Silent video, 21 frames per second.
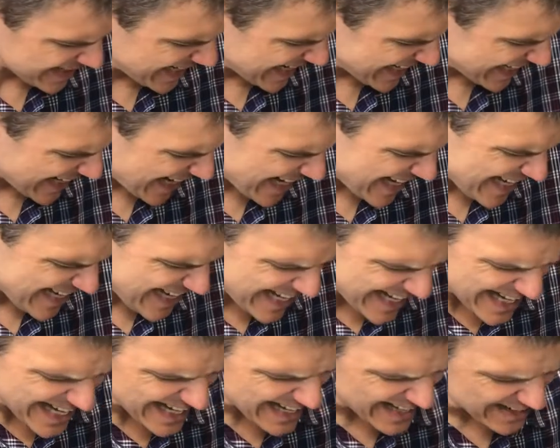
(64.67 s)
like a
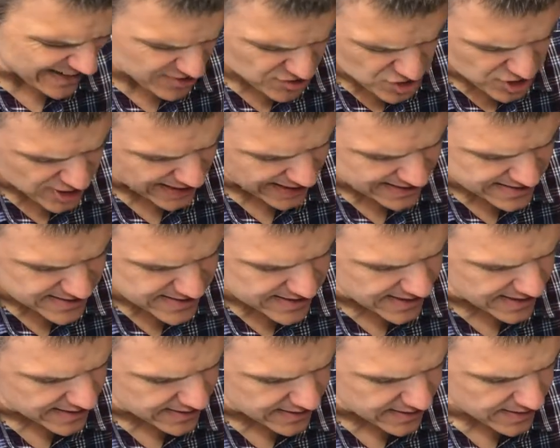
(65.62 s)
year
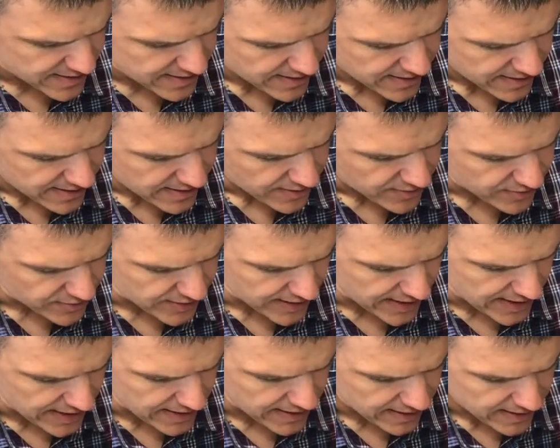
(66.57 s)
chasing
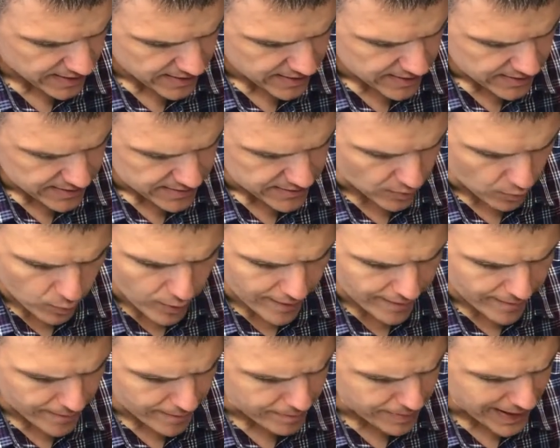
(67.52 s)
the the
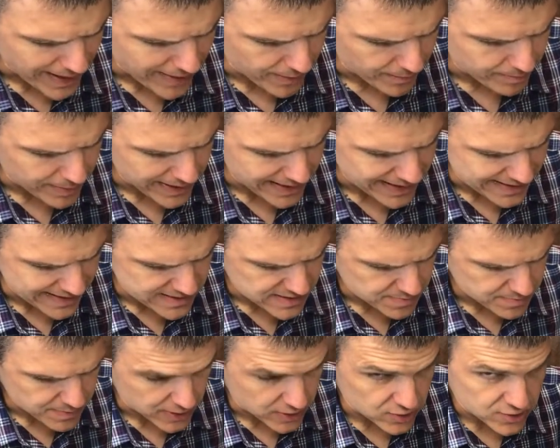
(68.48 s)
Weber power
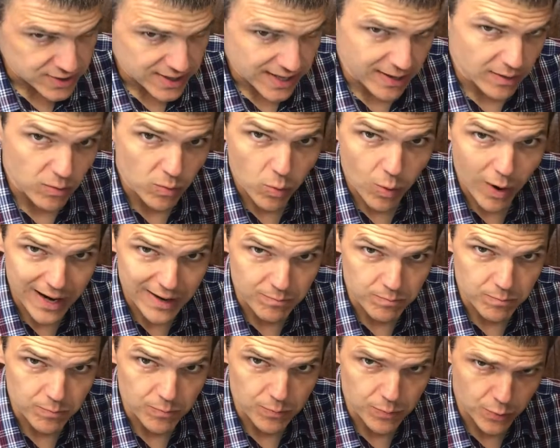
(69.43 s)
plates because they're
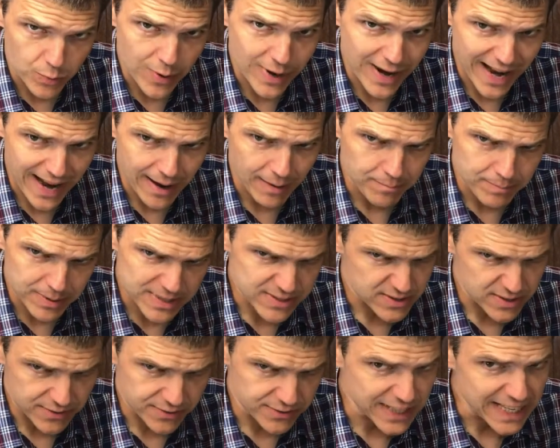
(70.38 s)
quite rare
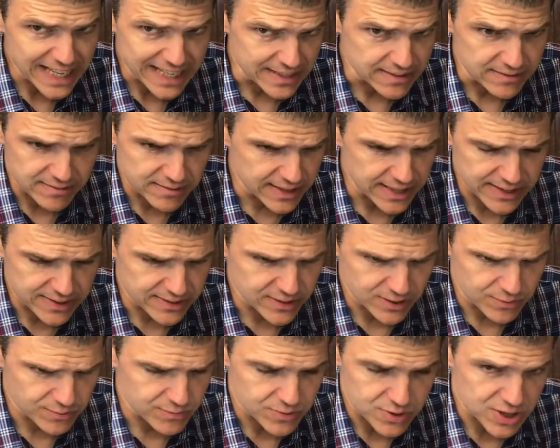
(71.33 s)
bits of kit. They
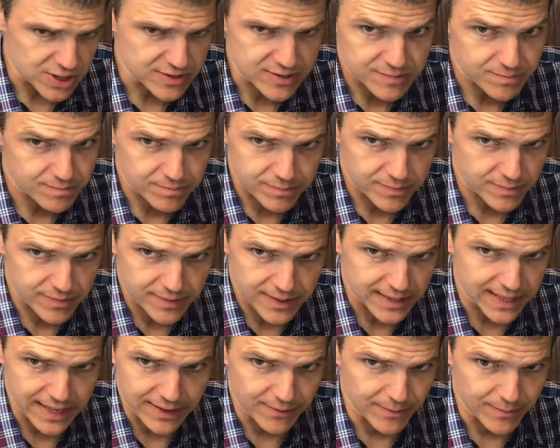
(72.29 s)
don't just
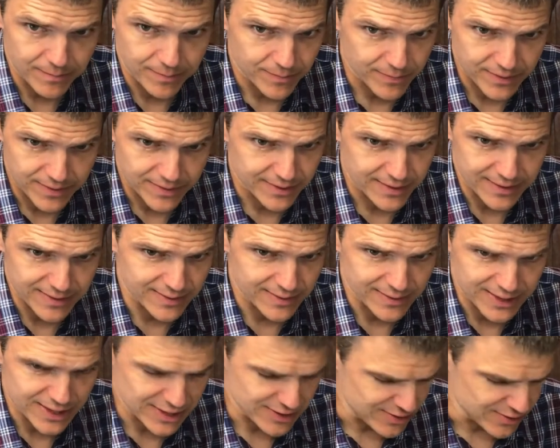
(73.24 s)
kind of they,
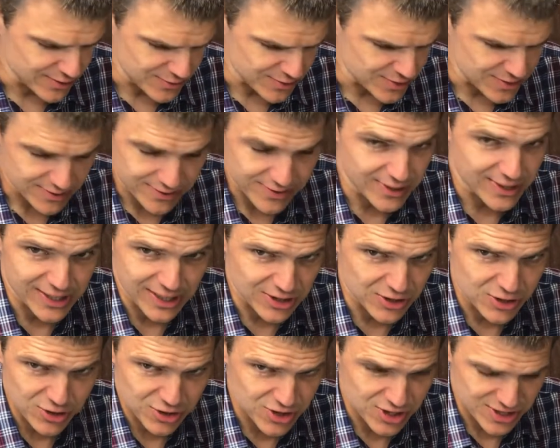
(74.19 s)
they don't you
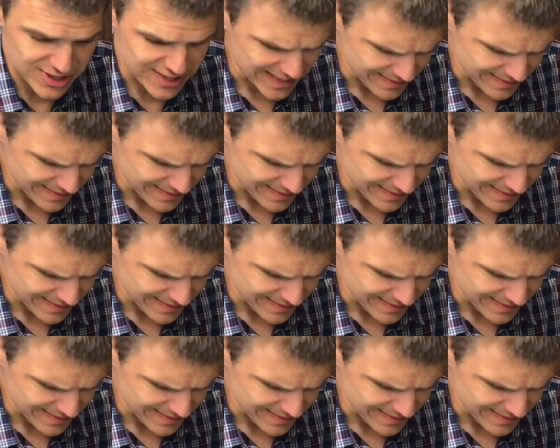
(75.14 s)
cannot just